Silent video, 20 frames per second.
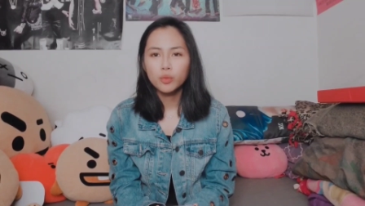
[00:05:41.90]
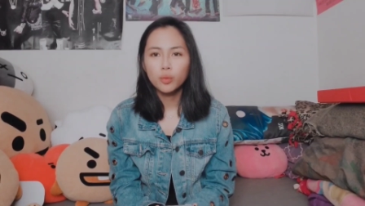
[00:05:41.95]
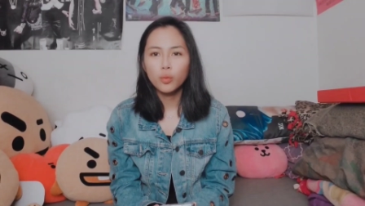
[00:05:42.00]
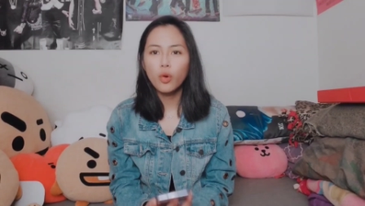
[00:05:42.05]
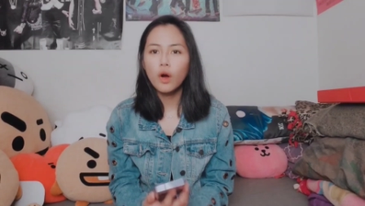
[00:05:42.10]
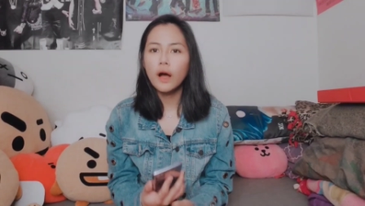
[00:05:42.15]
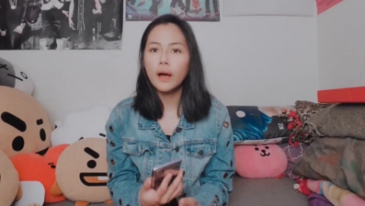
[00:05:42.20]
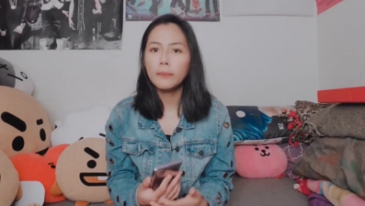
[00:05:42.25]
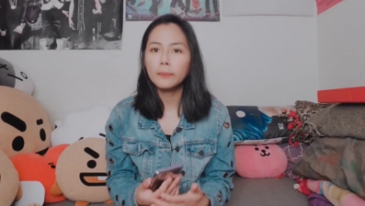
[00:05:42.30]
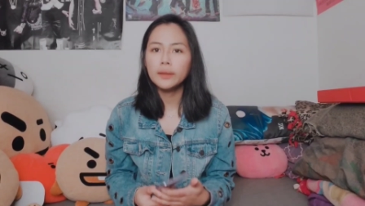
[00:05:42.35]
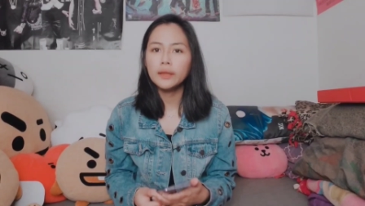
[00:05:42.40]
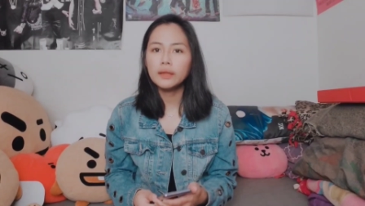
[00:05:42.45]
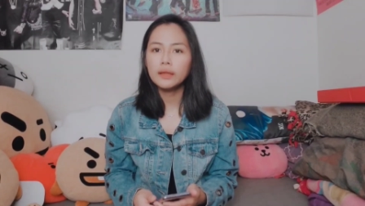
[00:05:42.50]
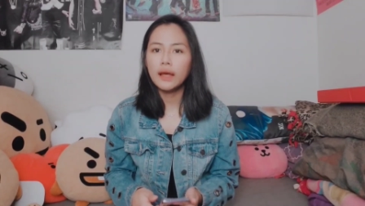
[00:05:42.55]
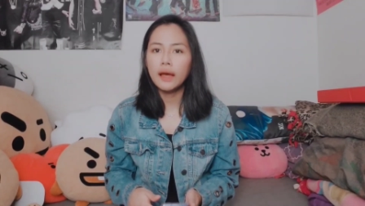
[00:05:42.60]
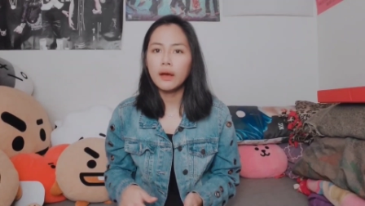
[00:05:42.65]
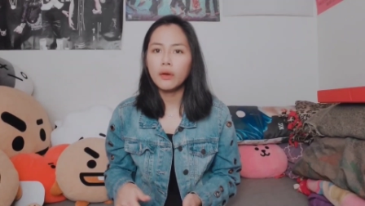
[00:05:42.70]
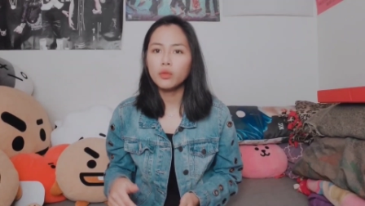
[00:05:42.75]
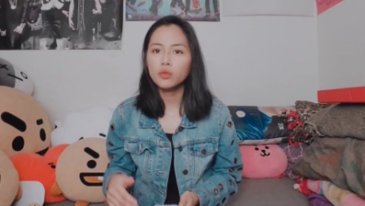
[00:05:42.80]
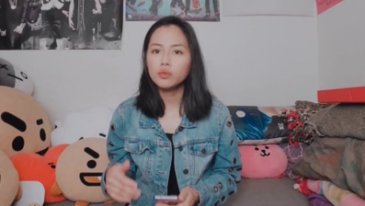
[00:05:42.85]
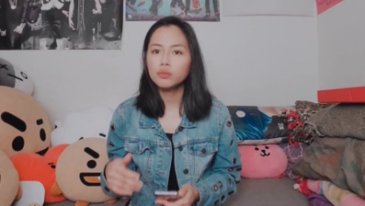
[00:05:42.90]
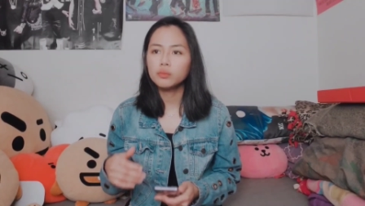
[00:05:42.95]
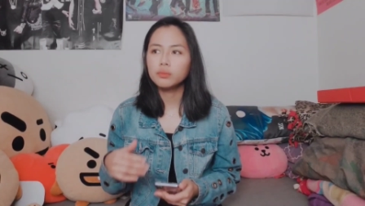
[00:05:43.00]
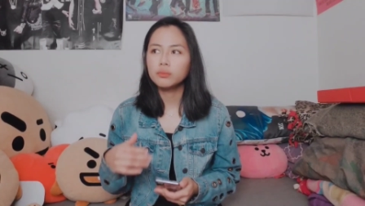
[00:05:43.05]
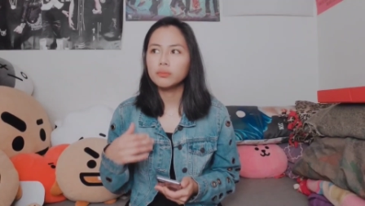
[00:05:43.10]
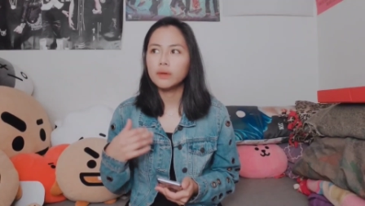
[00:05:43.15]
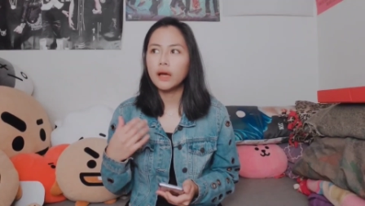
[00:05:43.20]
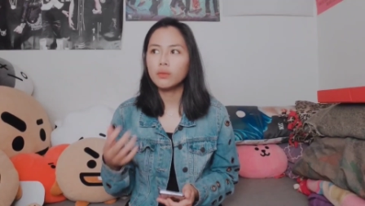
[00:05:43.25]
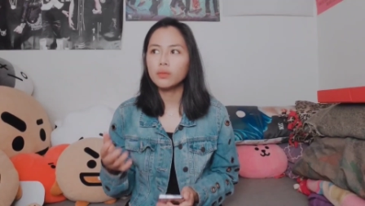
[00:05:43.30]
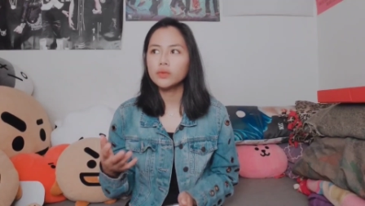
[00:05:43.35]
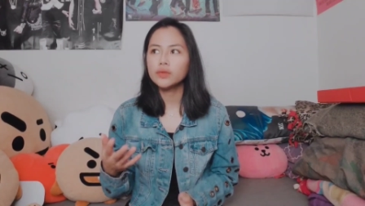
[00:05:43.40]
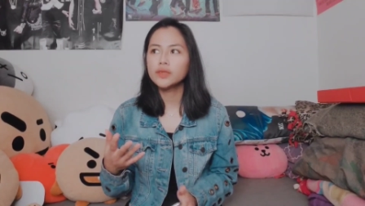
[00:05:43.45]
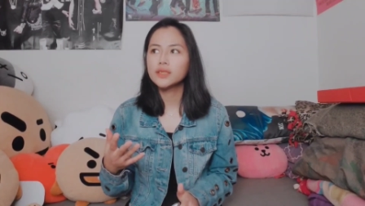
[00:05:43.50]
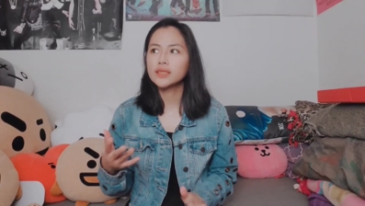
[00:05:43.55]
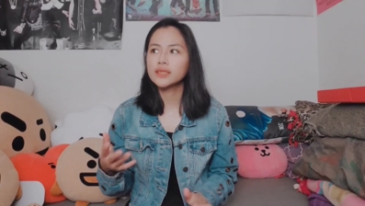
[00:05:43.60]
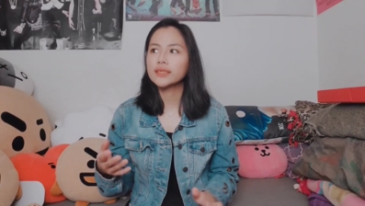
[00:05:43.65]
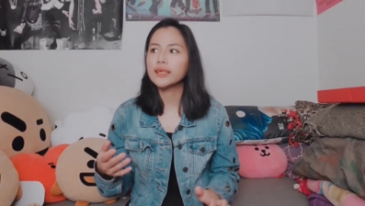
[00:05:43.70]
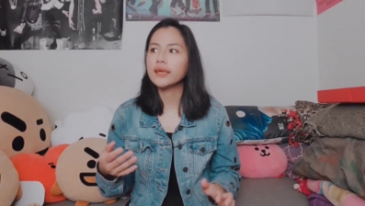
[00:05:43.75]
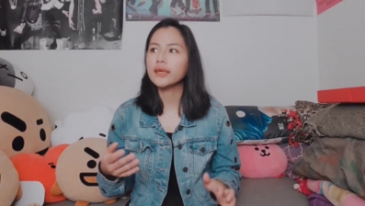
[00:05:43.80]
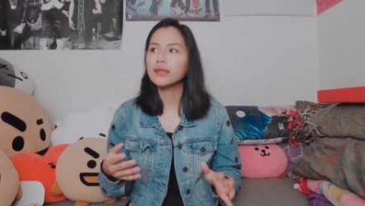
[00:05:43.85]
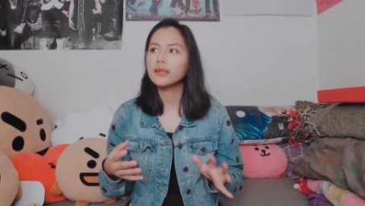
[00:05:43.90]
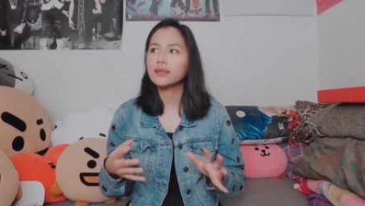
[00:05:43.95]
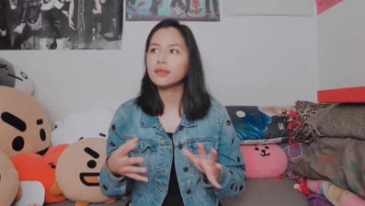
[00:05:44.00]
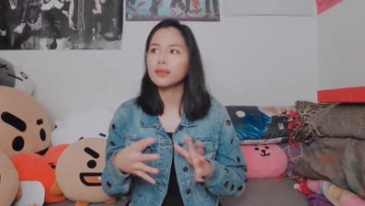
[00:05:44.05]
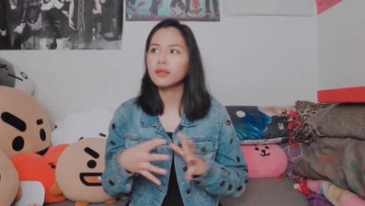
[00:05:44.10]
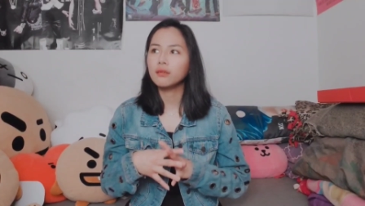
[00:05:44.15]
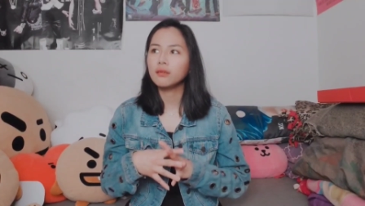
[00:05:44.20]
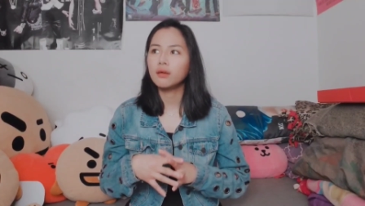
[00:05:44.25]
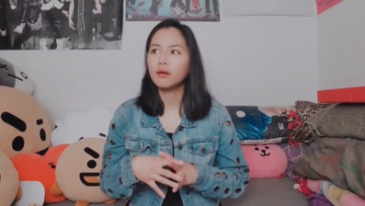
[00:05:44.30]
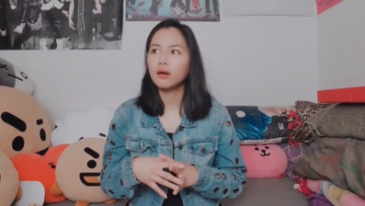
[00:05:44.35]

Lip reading: Well, I mean, I would say that